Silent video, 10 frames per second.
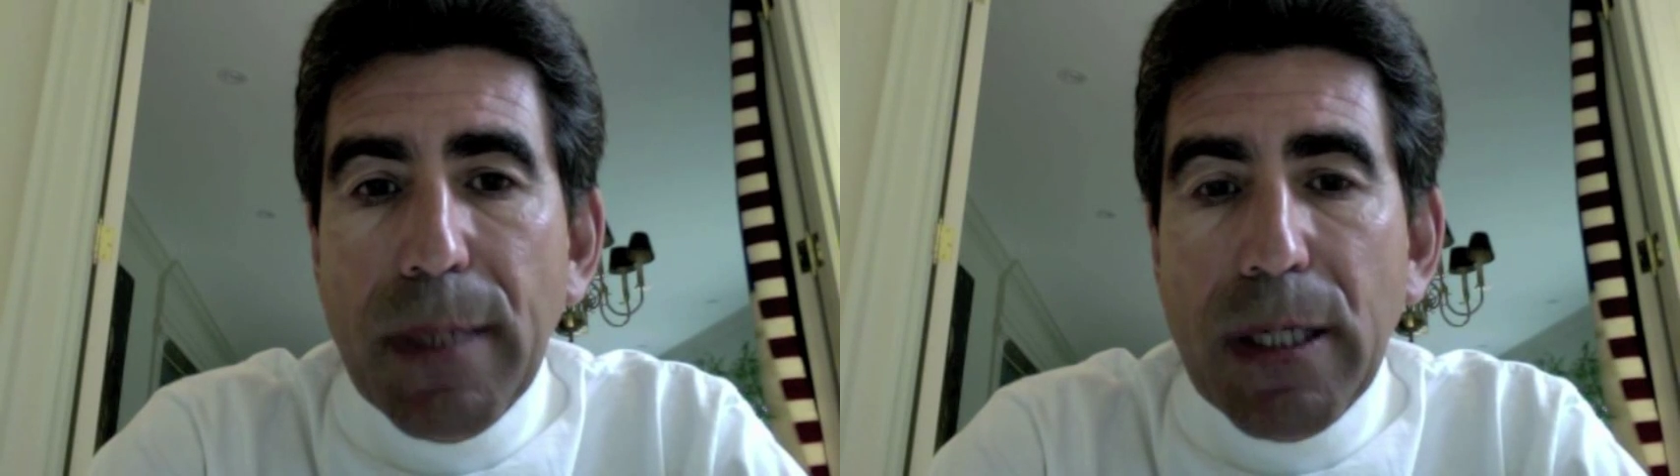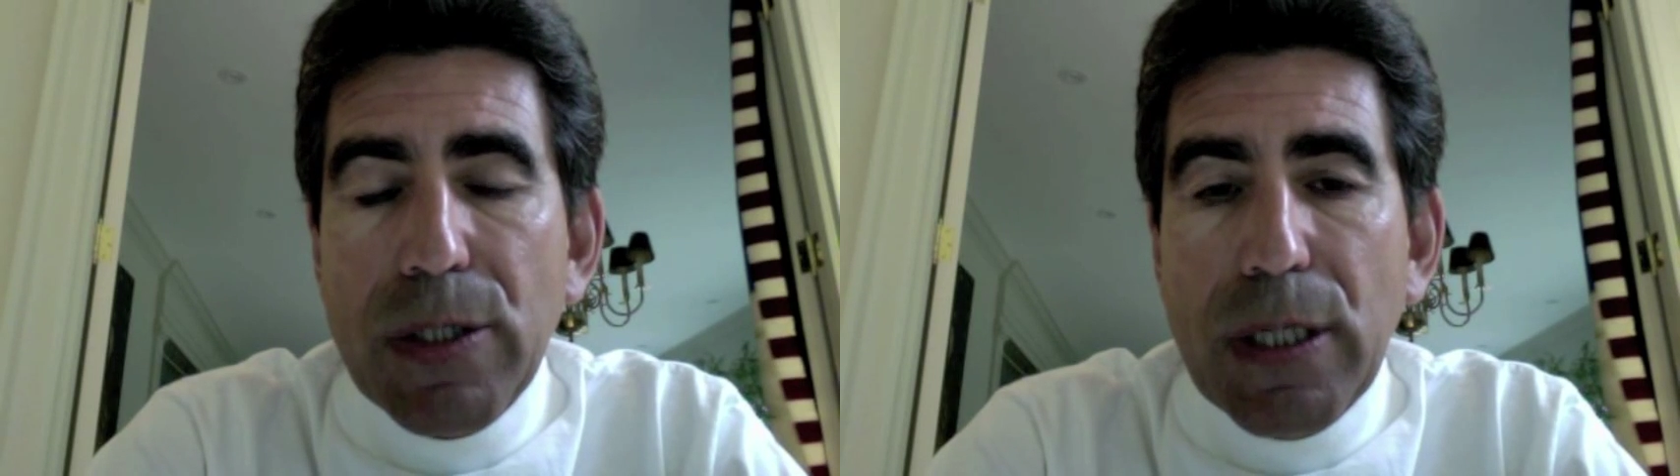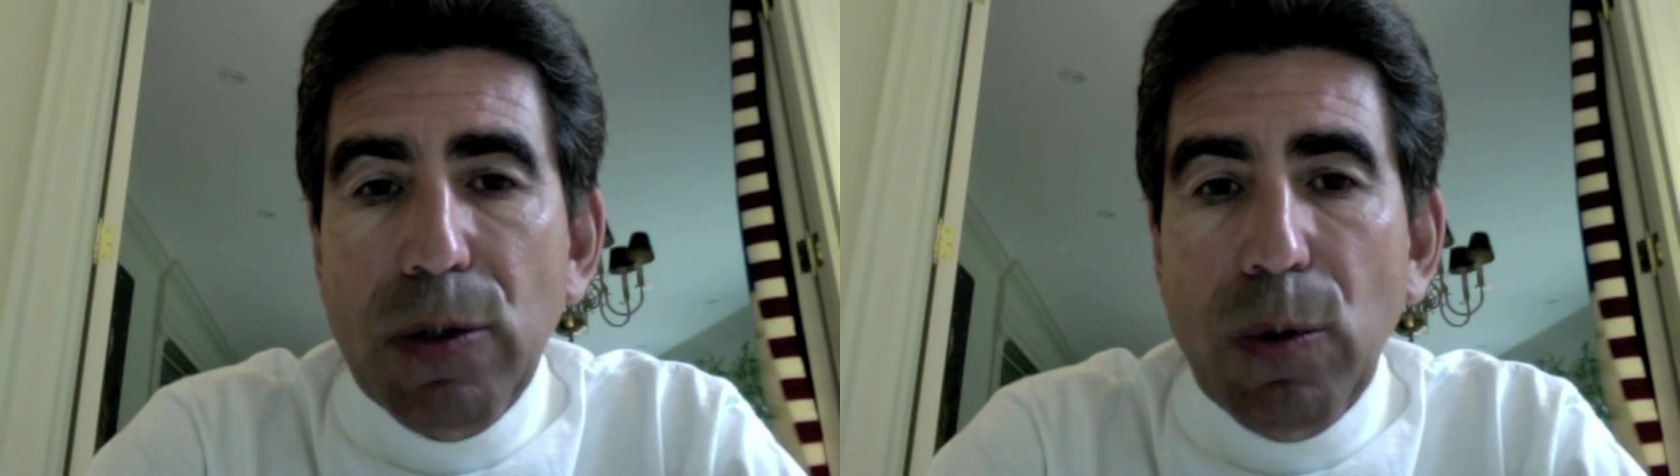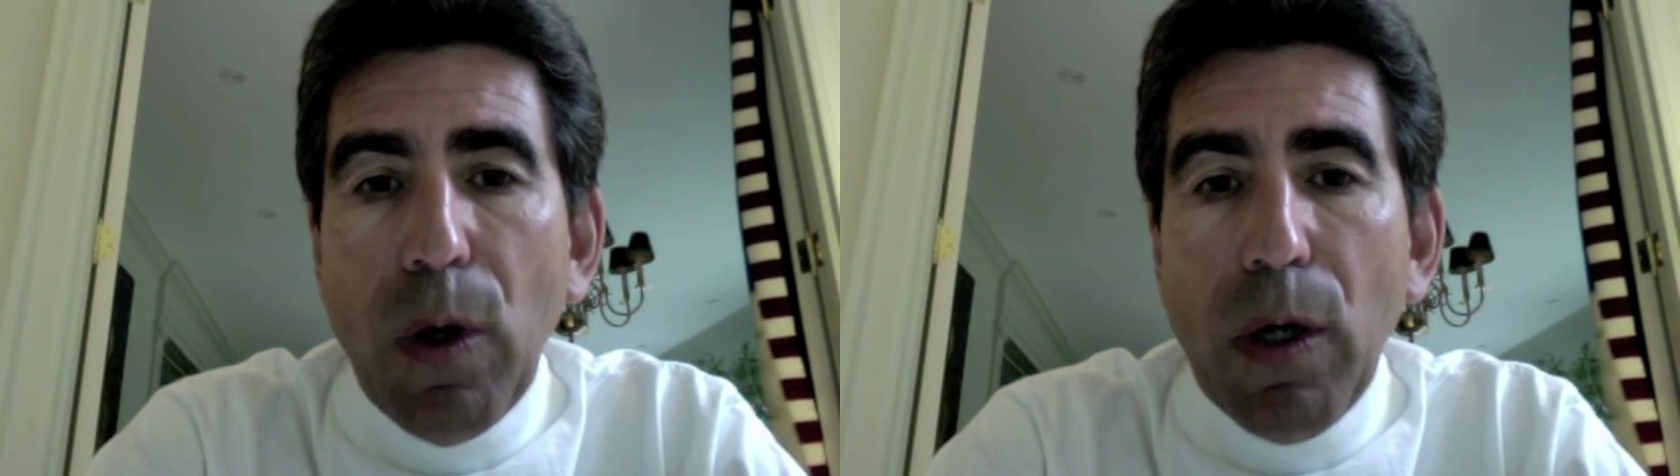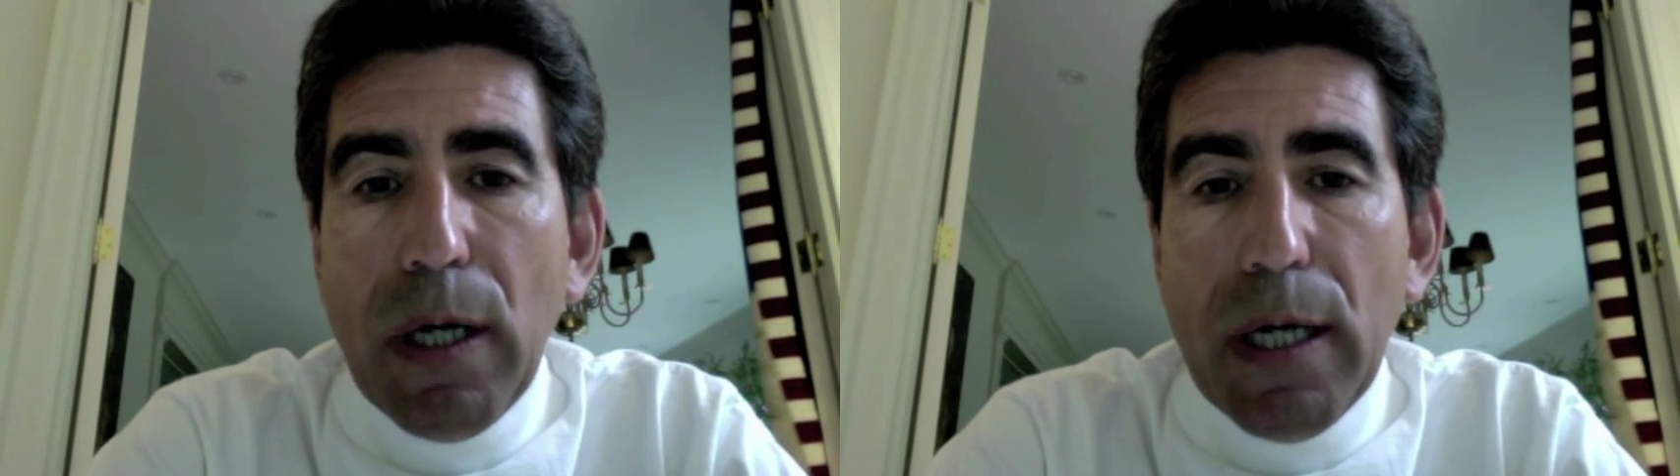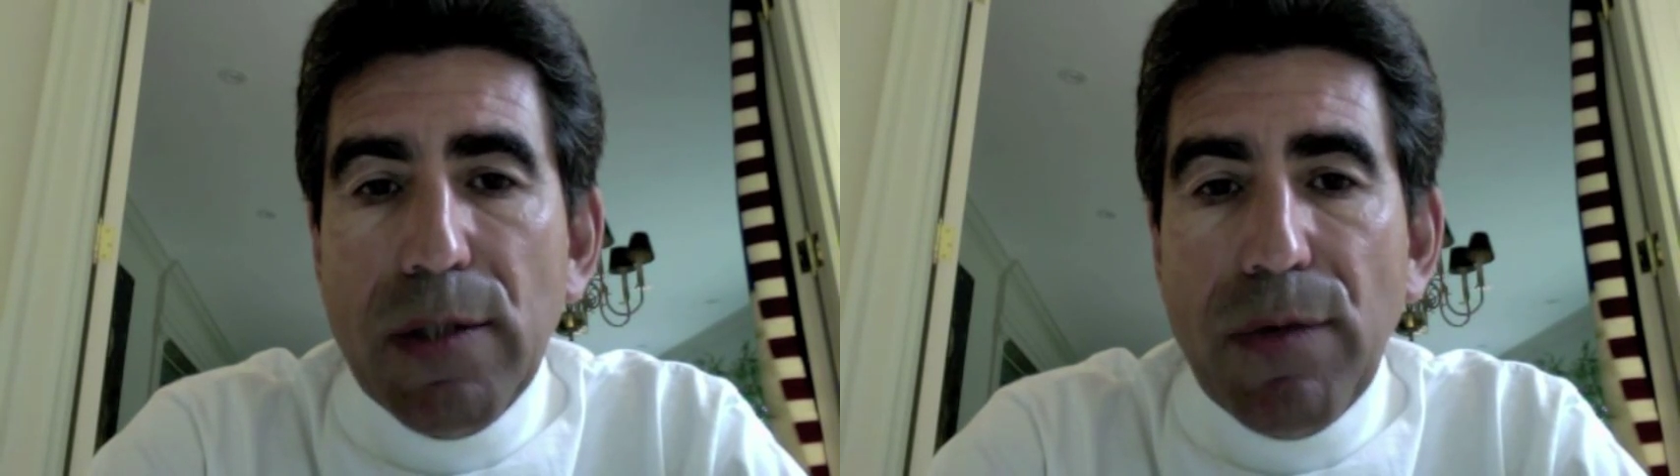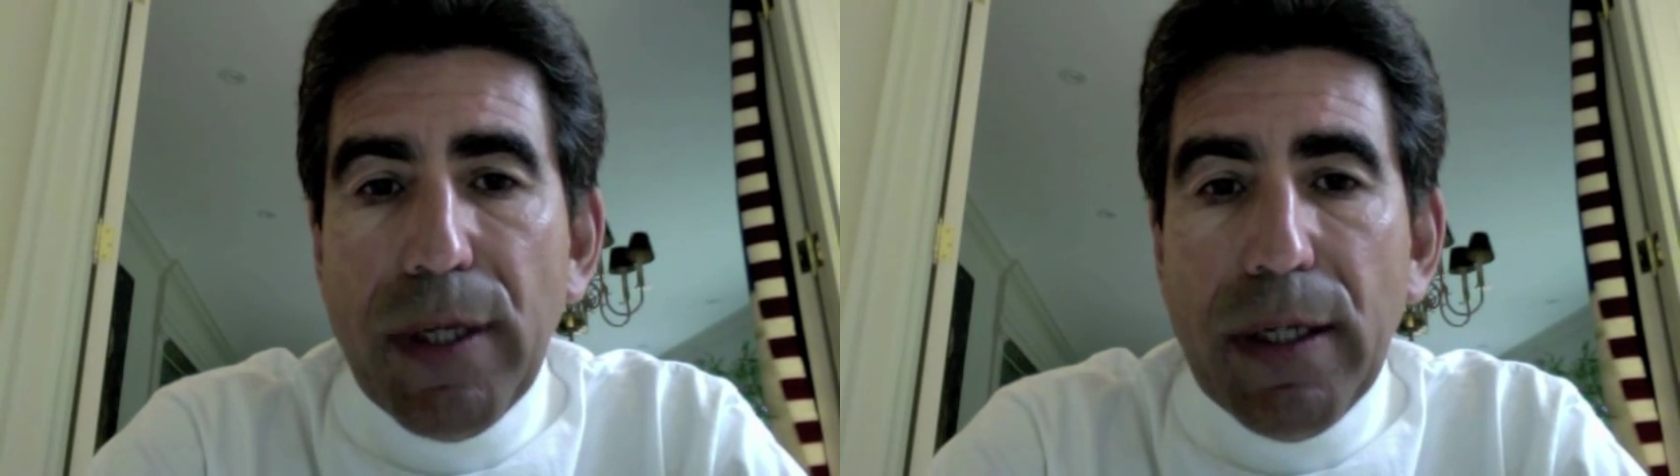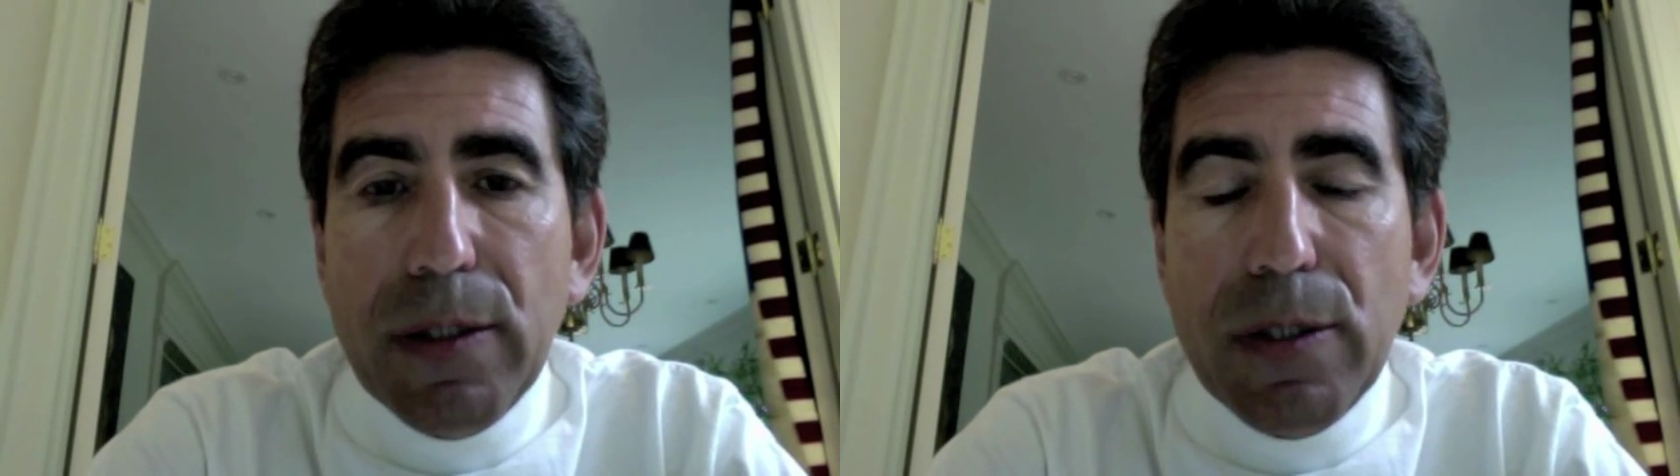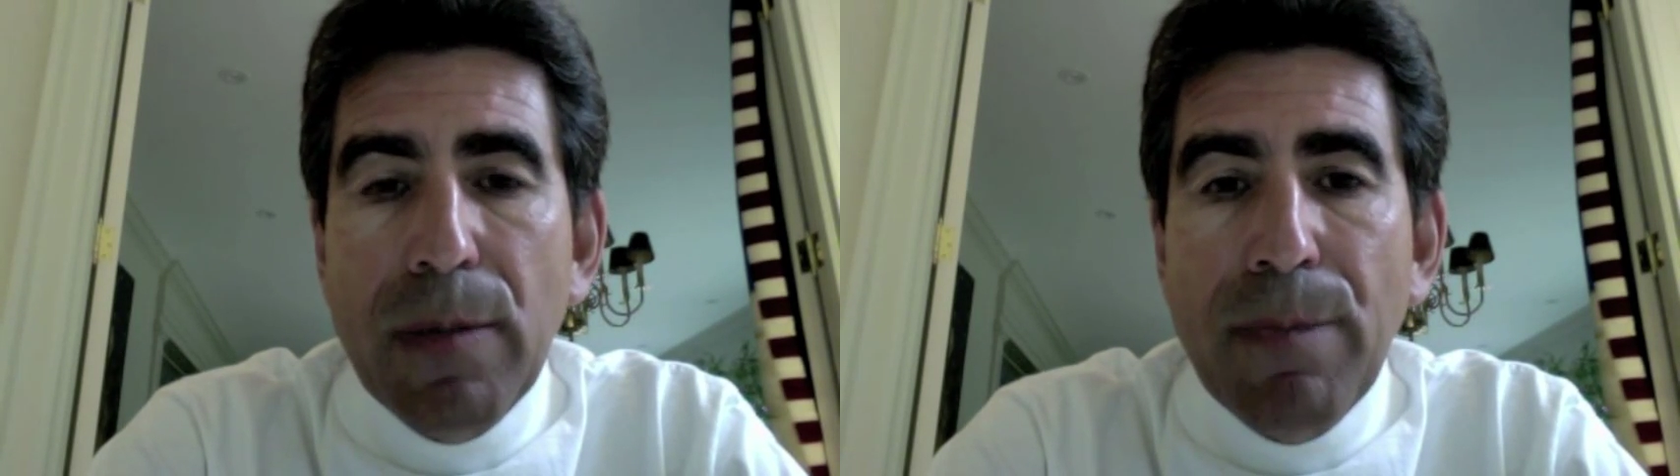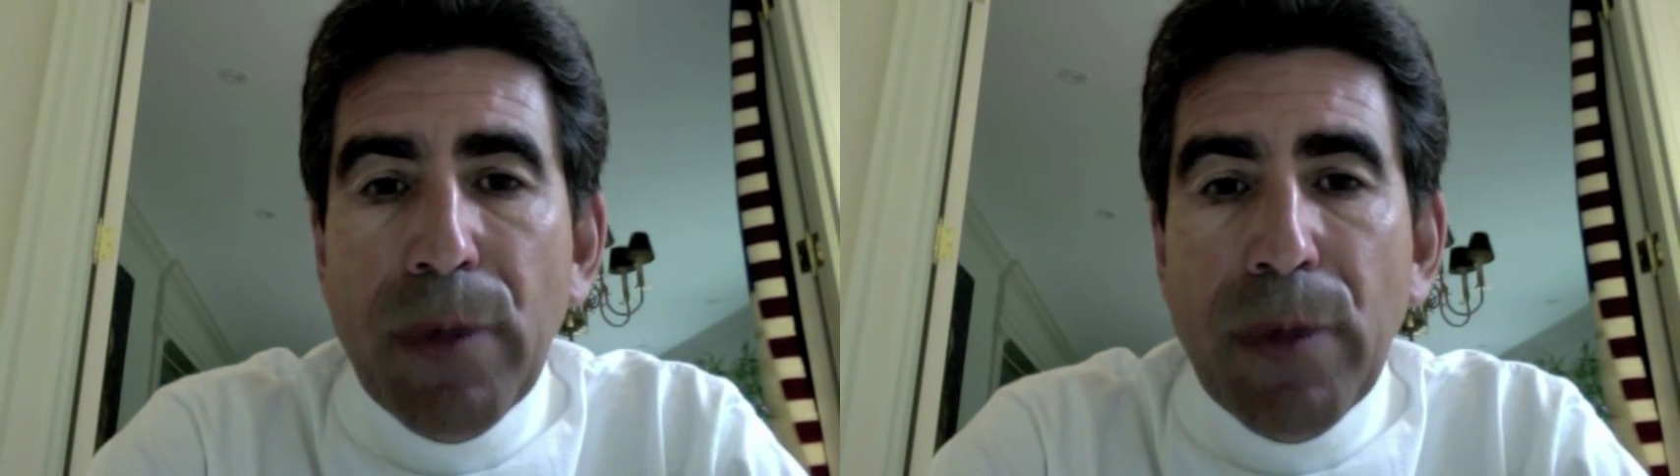because I do all kinds of things